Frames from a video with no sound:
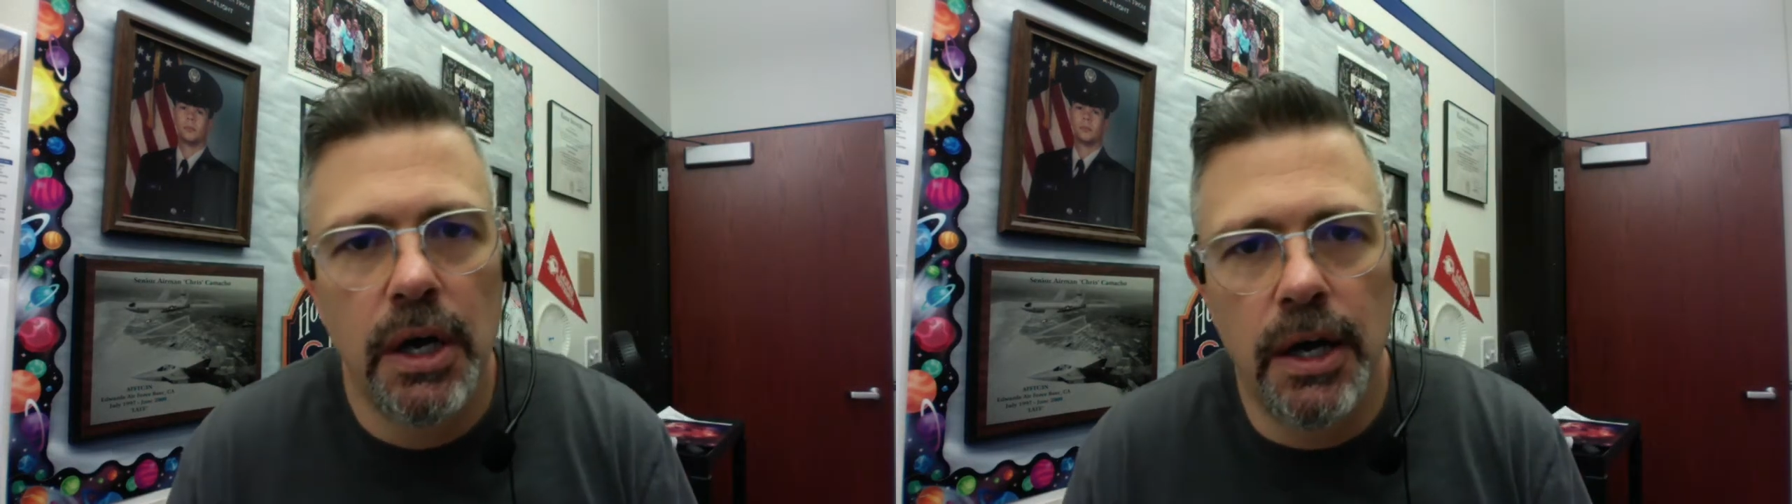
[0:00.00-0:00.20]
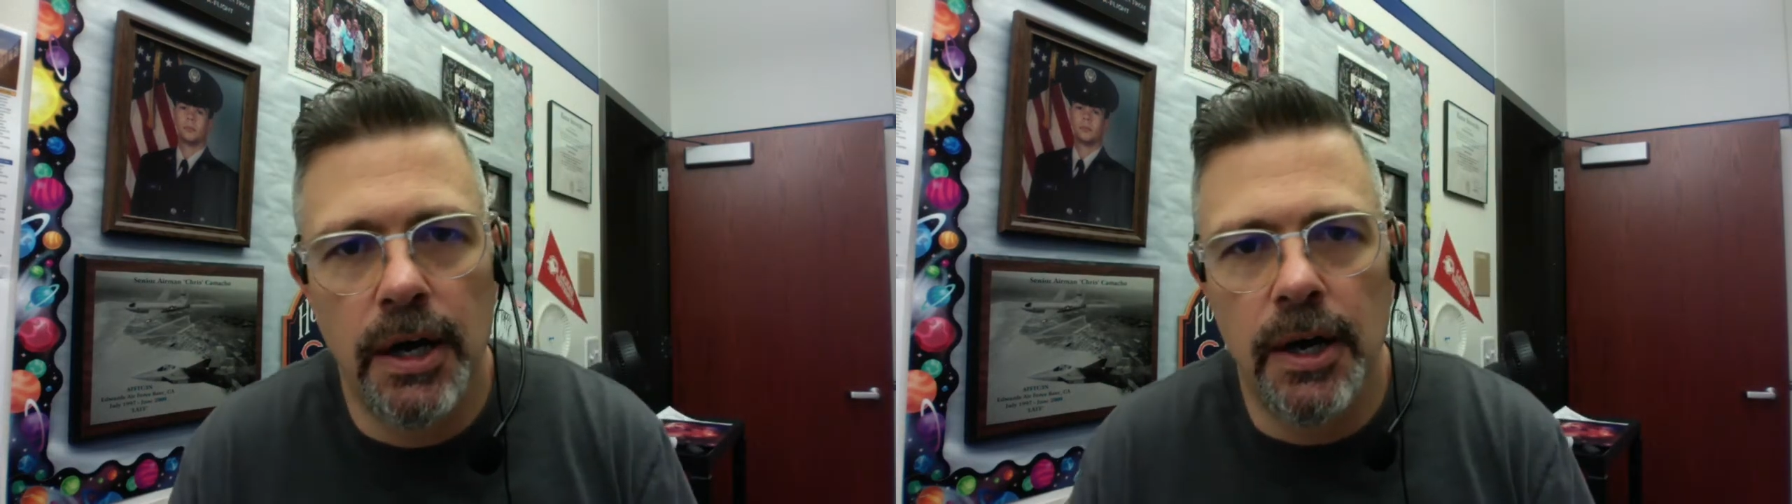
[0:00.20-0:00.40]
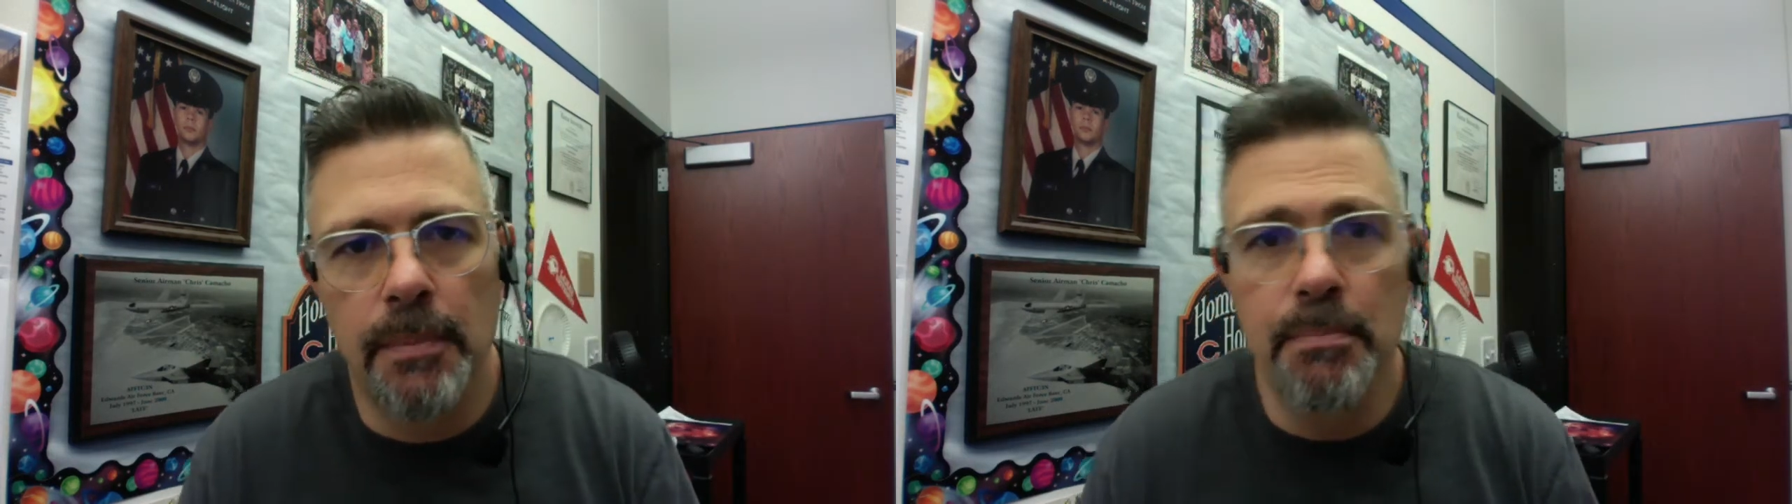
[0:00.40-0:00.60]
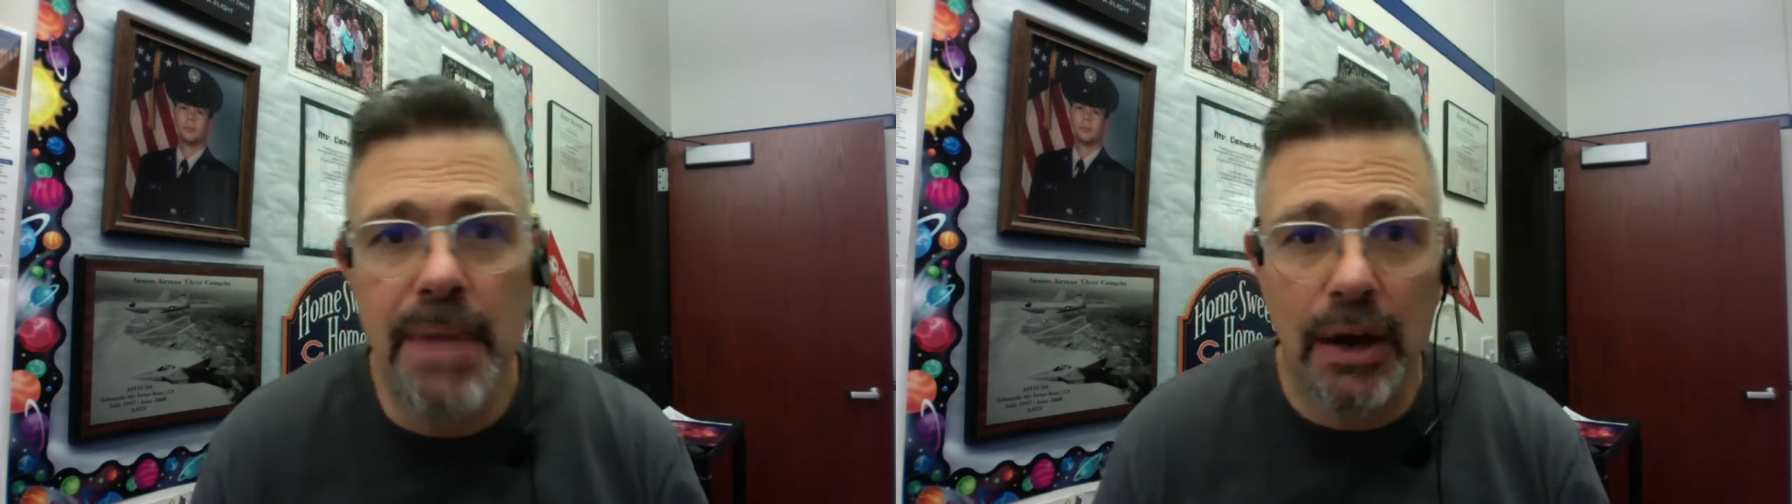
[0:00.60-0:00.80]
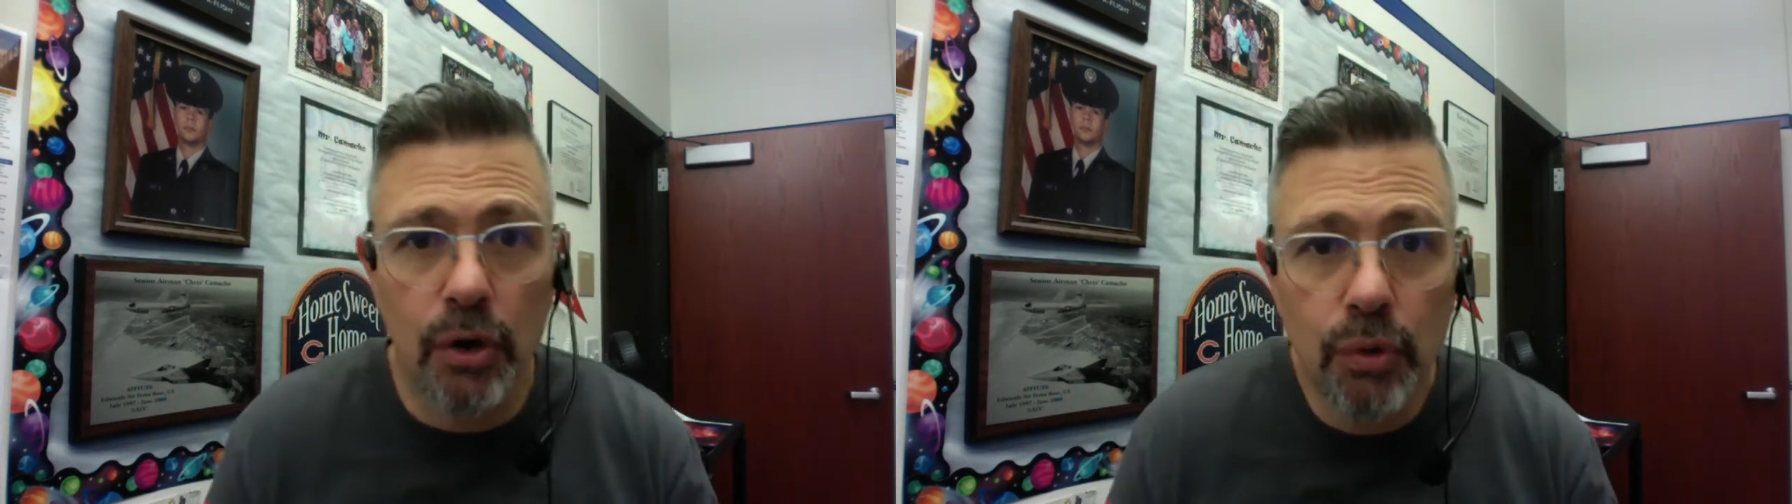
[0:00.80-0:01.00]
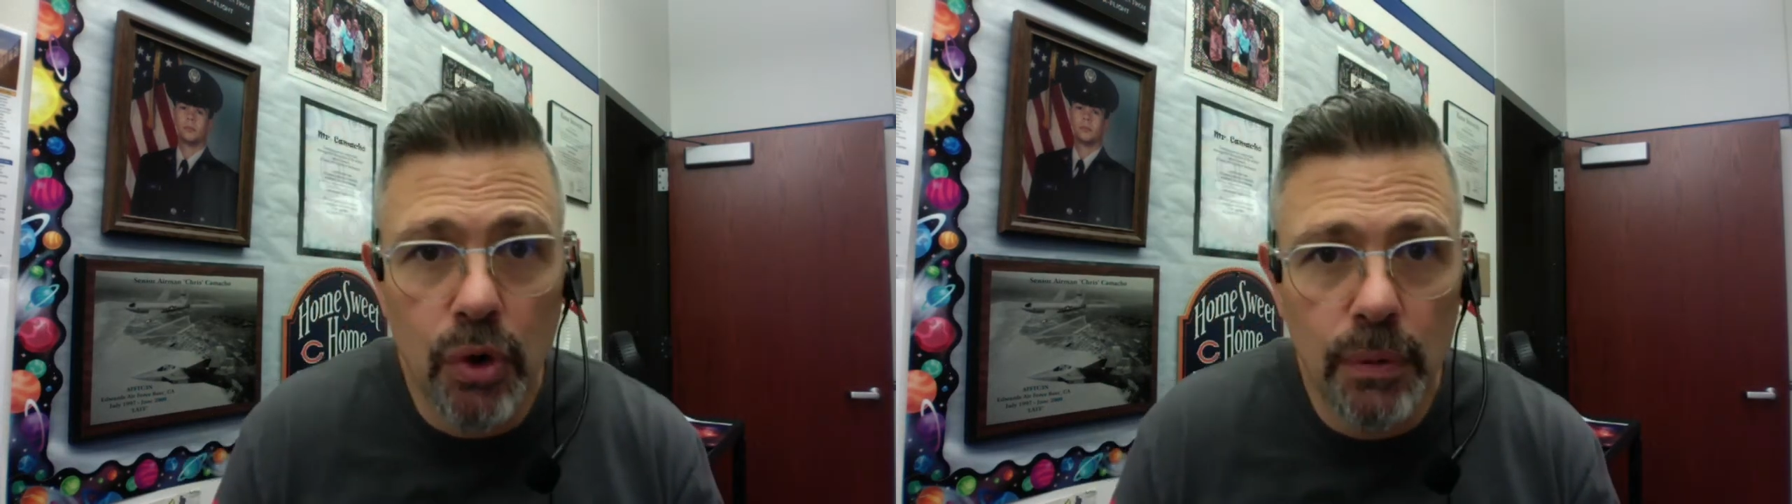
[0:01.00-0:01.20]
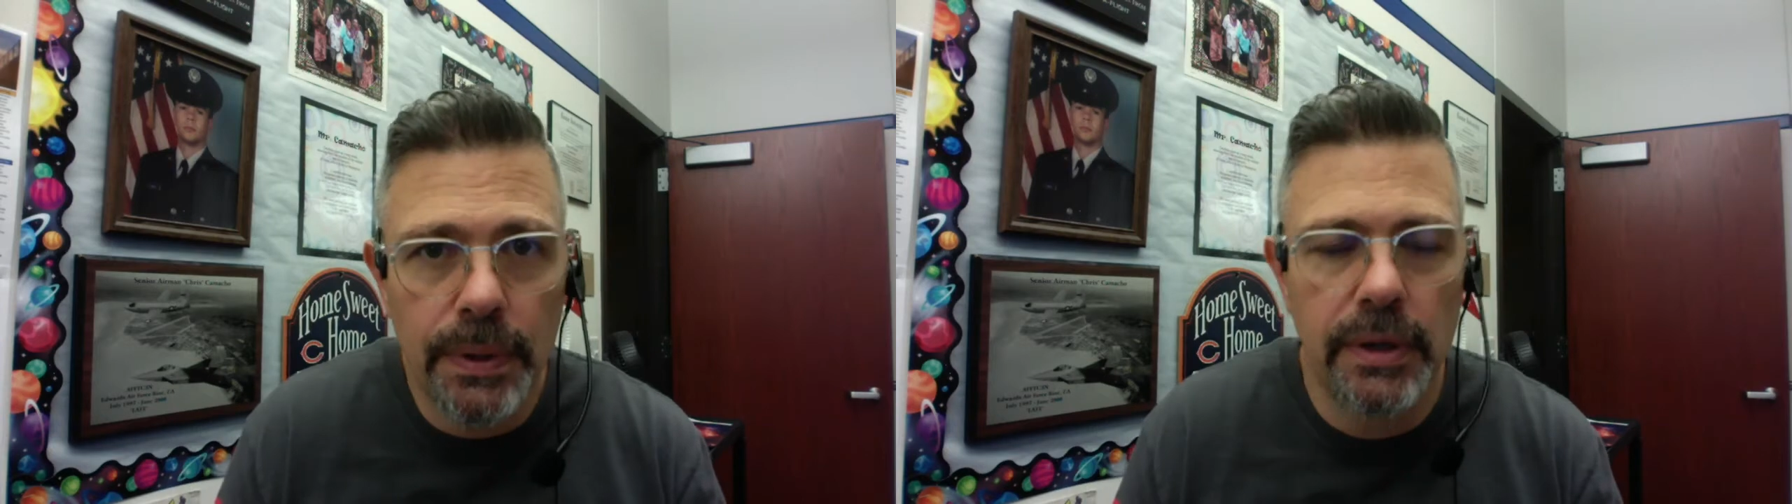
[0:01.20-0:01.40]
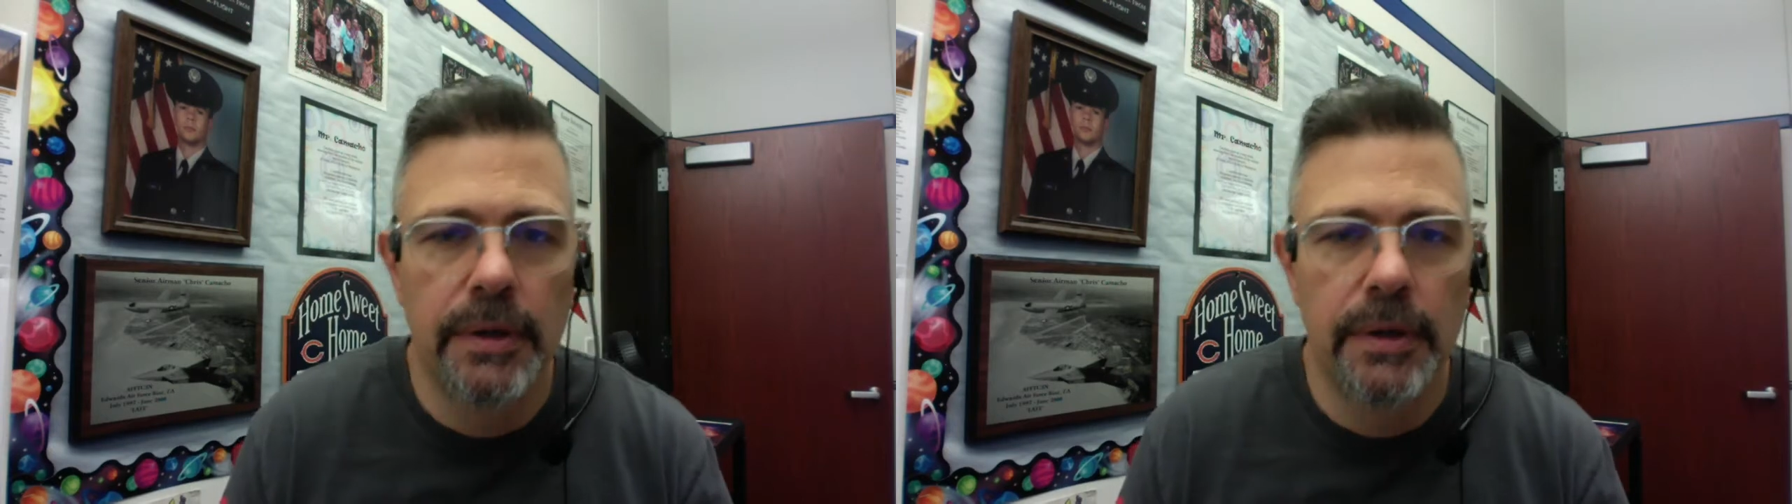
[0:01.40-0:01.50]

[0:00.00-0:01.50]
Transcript: um, metal group,